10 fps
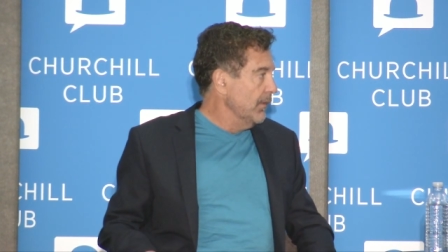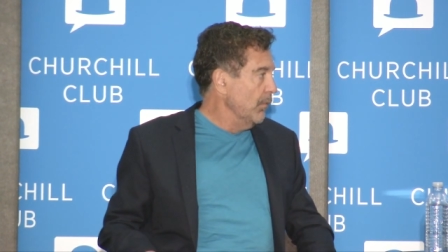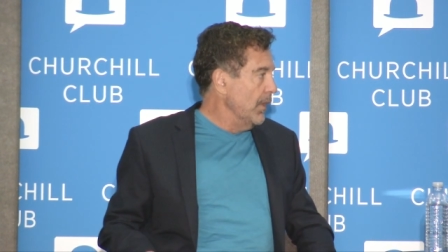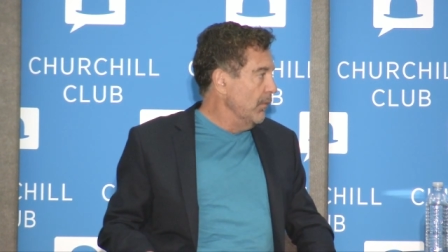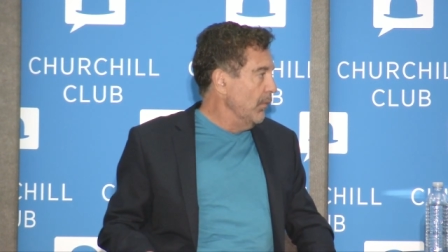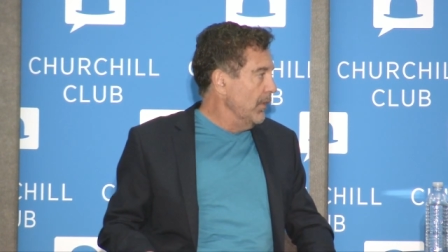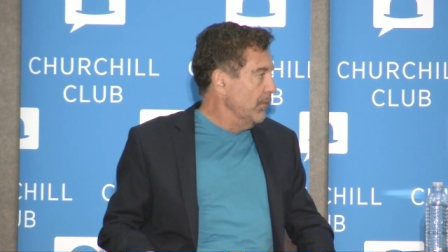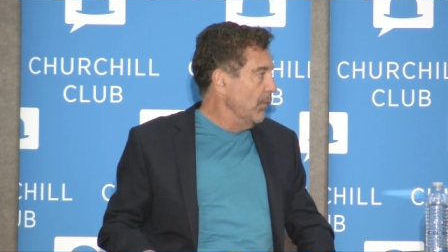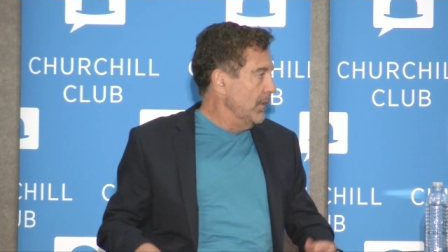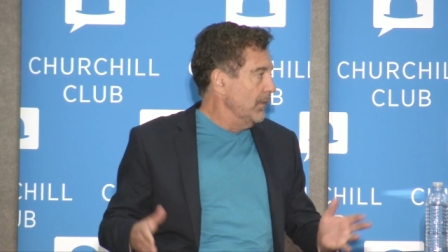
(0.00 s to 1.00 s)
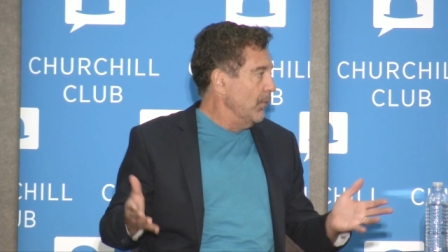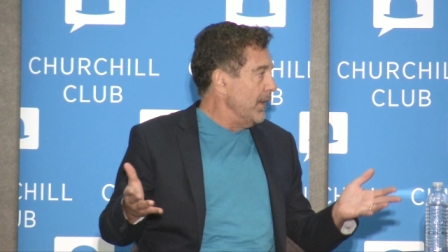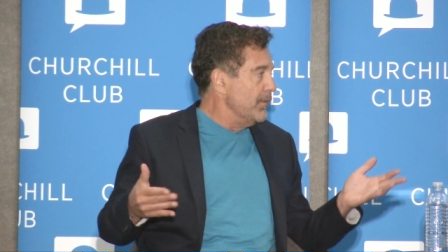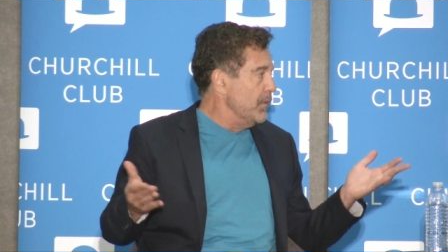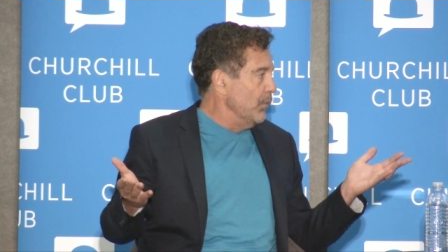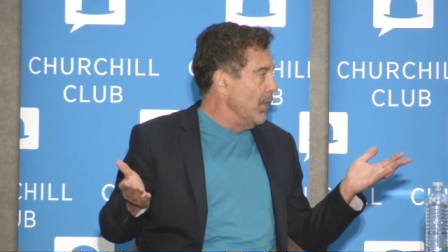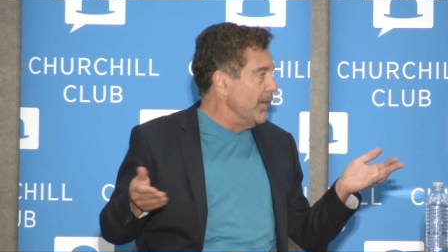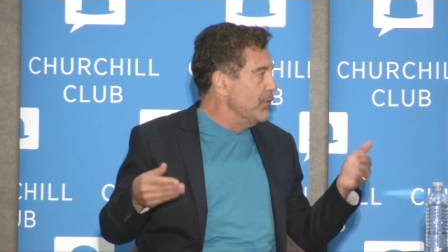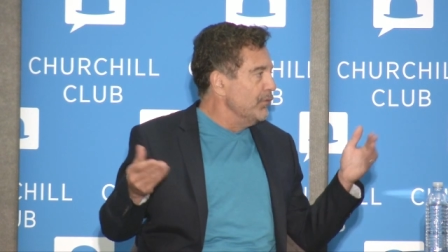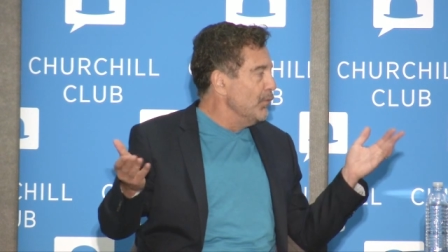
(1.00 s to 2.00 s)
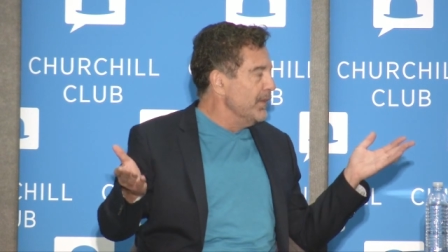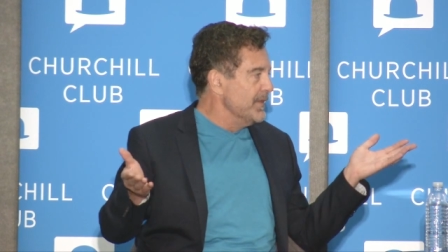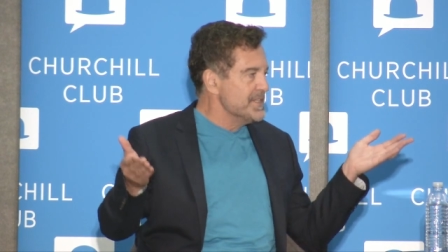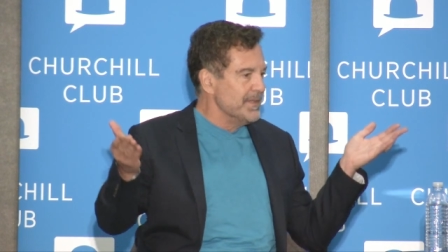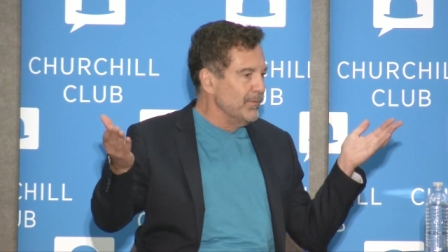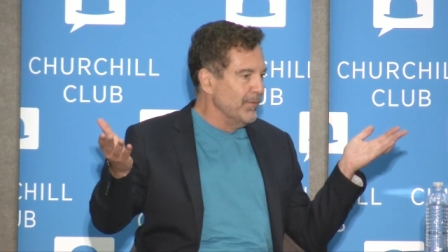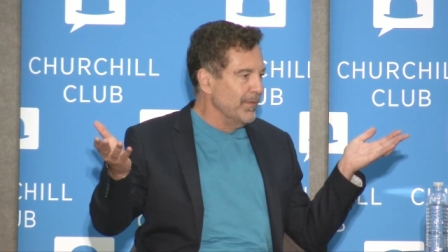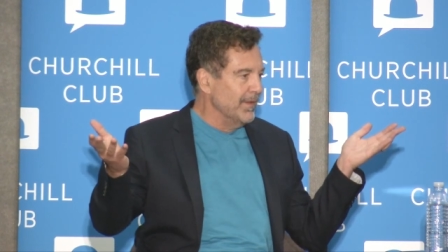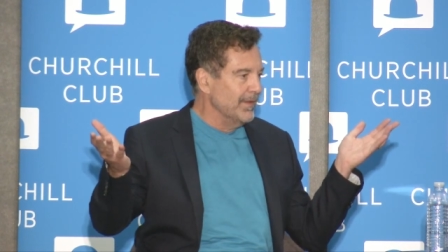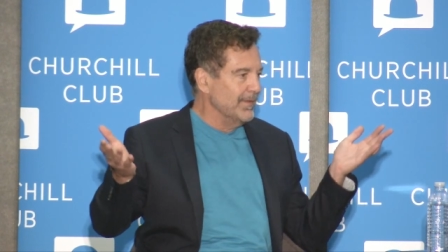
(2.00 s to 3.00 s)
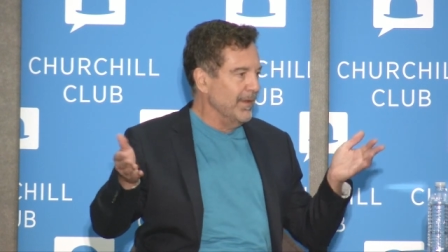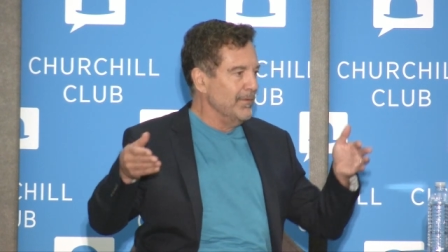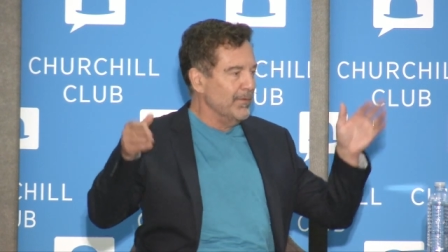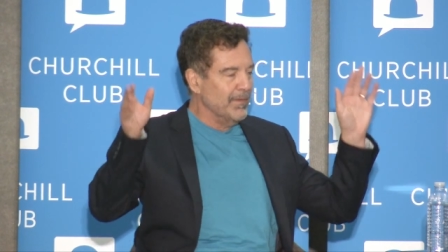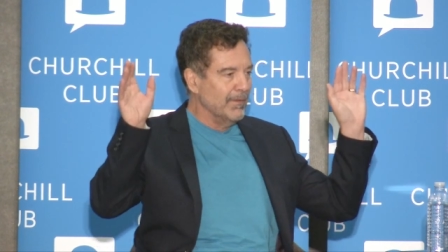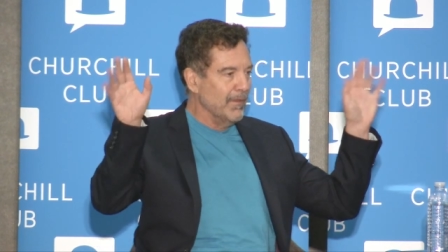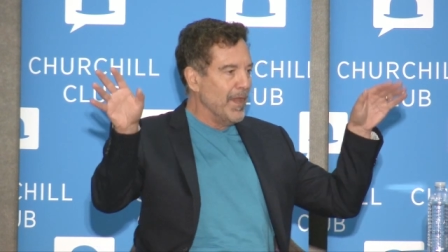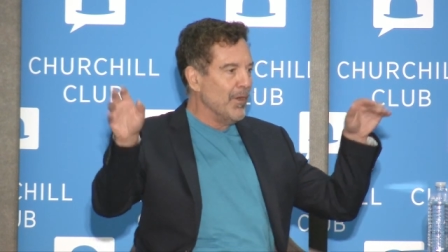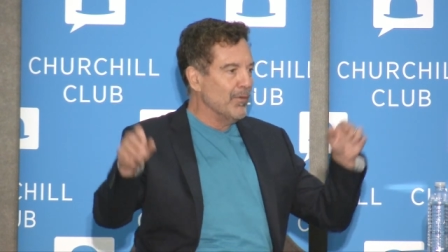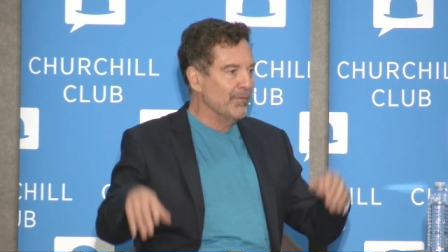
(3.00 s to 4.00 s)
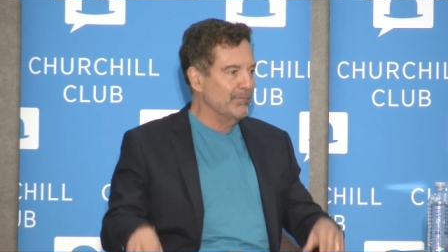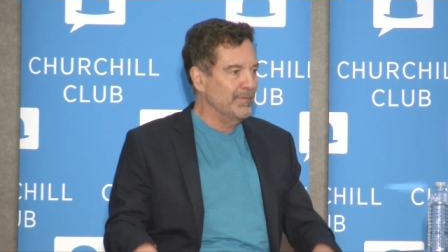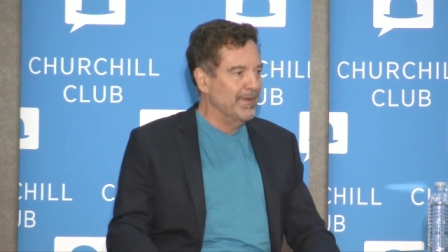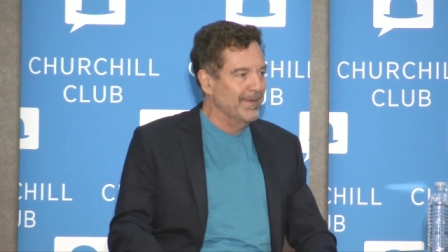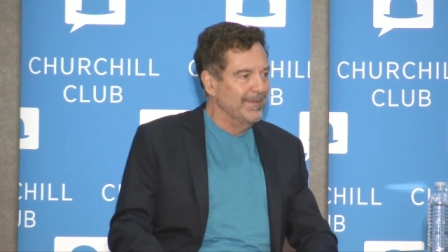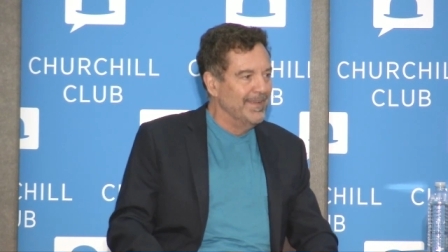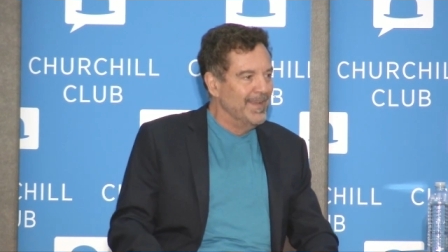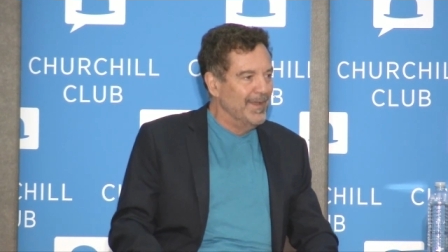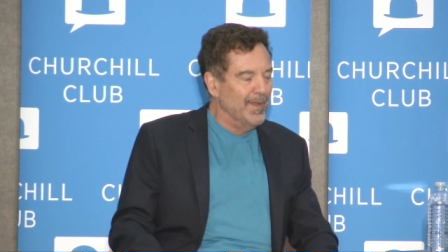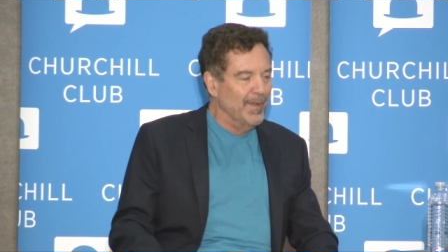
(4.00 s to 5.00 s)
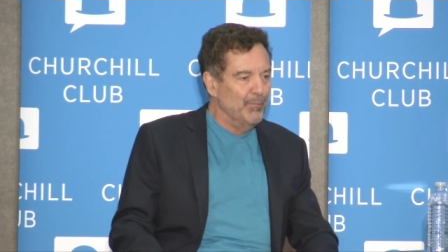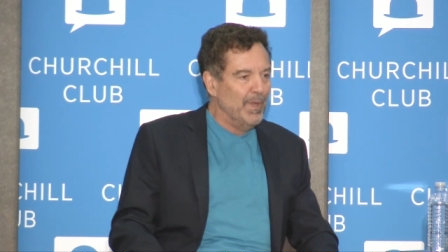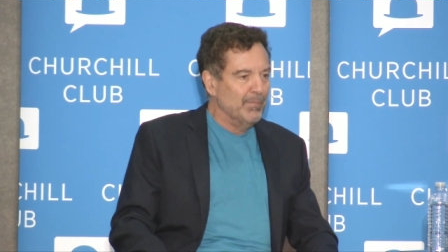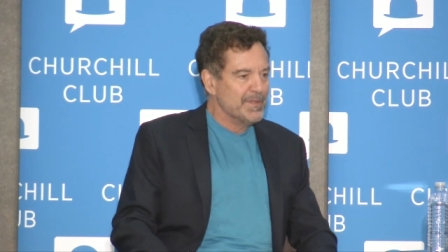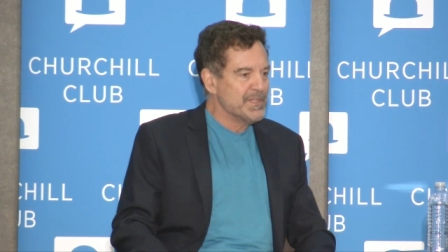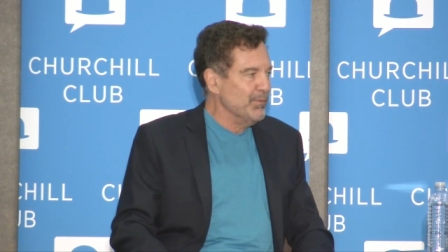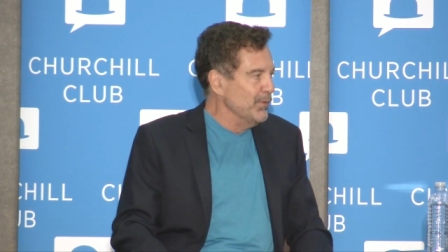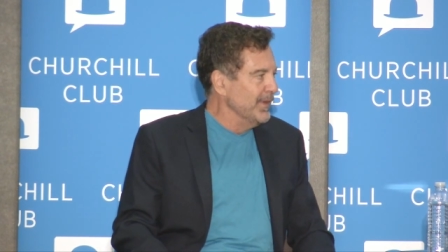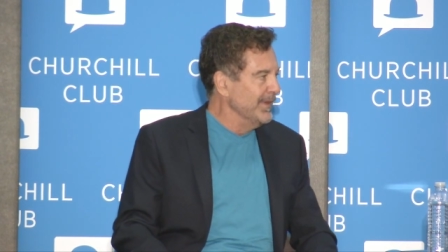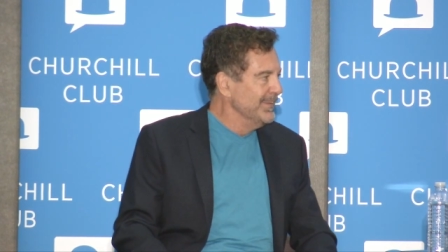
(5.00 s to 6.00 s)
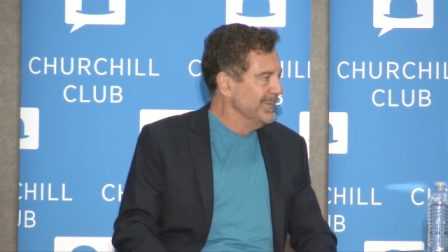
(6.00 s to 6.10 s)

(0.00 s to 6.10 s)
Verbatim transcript: Why, are you, why are you doing this under the, under the glare of, uh, of public scrutiny?